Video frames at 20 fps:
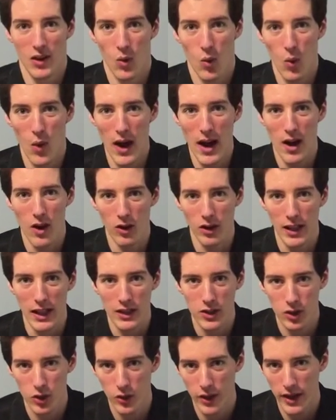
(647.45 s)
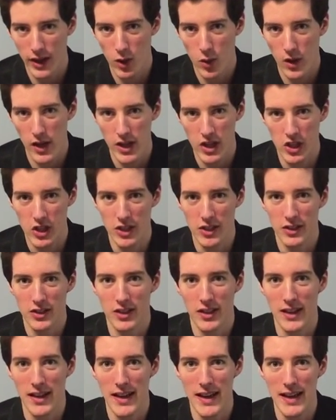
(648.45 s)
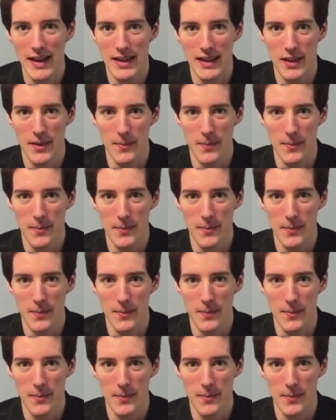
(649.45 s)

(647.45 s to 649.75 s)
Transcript: Wow, lots of great questions today.